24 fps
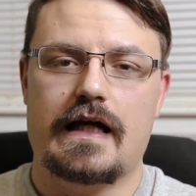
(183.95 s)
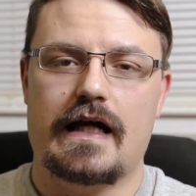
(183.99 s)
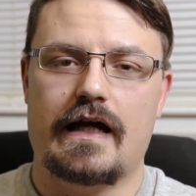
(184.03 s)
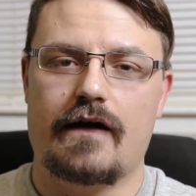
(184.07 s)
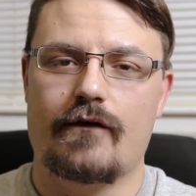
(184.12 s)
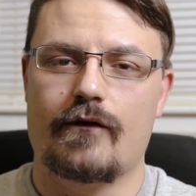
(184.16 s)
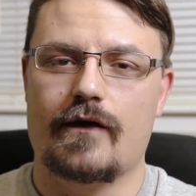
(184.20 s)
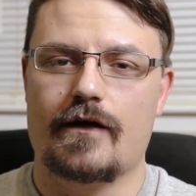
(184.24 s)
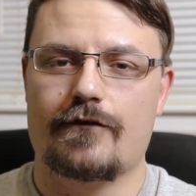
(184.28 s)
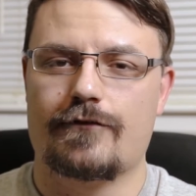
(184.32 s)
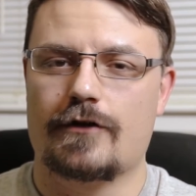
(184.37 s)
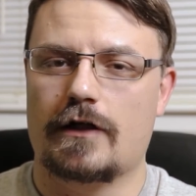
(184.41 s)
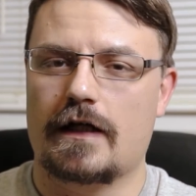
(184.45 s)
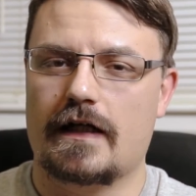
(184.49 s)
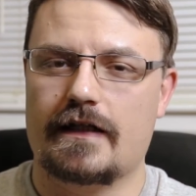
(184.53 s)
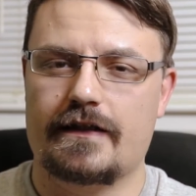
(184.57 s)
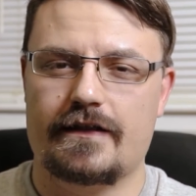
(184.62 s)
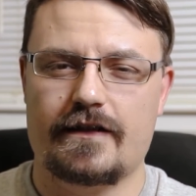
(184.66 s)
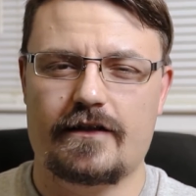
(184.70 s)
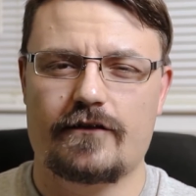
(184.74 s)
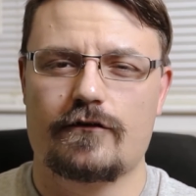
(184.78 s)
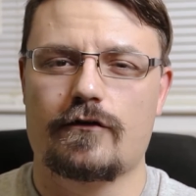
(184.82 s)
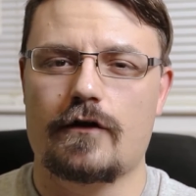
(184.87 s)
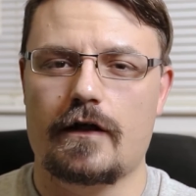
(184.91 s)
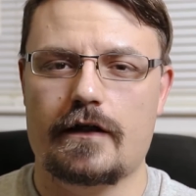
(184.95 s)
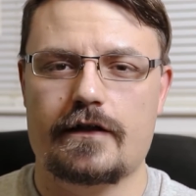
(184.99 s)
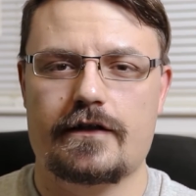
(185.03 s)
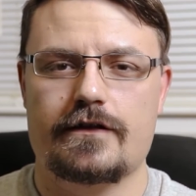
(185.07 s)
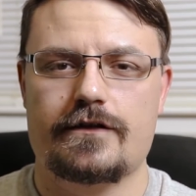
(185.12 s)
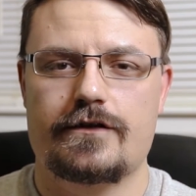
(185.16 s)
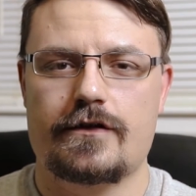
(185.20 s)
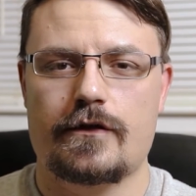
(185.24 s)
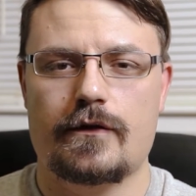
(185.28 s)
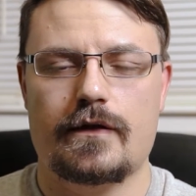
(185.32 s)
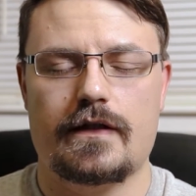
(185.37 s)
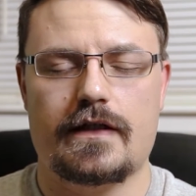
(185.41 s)
However, I did run
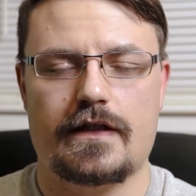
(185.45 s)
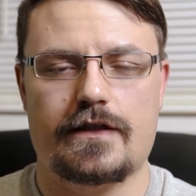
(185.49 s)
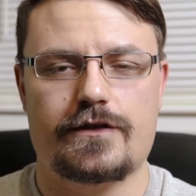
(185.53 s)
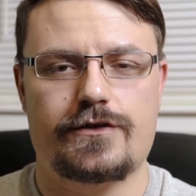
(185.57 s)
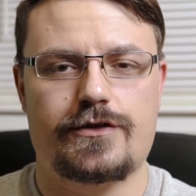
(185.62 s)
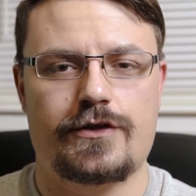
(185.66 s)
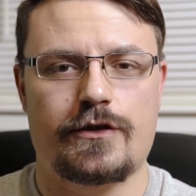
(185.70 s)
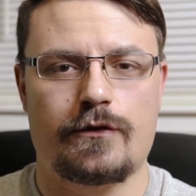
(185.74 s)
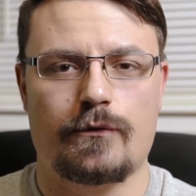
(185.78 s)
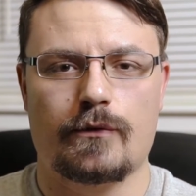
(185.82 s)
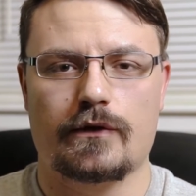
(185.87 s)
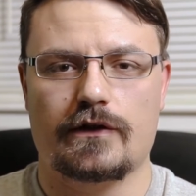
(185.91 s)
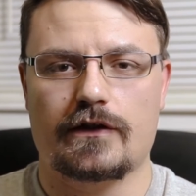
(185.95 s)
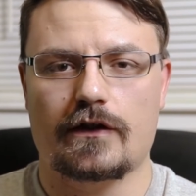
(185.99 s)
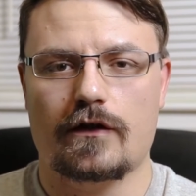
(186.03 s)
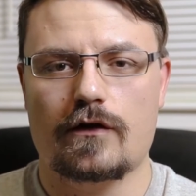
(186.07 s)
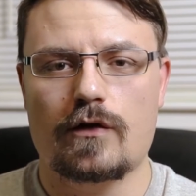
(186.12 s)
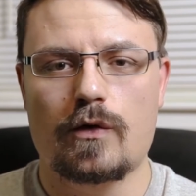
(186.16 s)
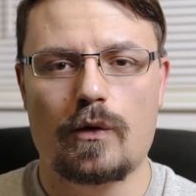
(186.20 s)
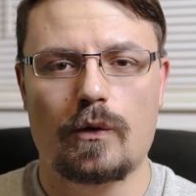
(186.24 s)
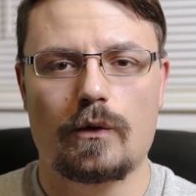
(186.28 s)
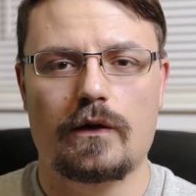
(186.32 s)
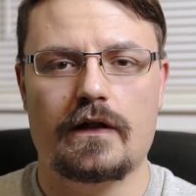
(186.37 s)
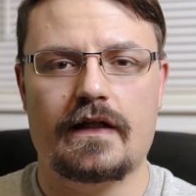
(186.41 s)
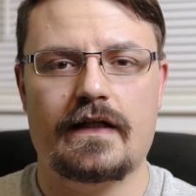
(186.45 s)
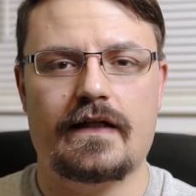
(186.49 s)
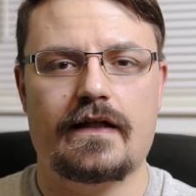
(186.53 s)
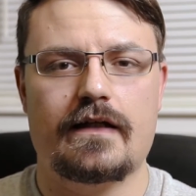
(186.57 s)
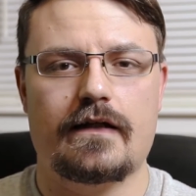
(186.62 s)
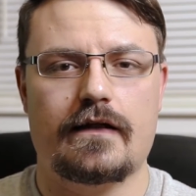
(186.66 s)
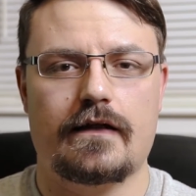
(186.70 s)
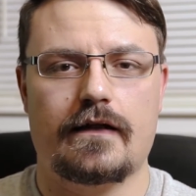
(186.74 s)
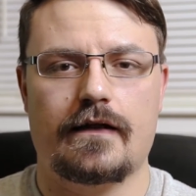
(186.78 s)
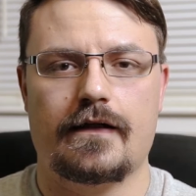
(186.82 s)
into an issue with the coolant.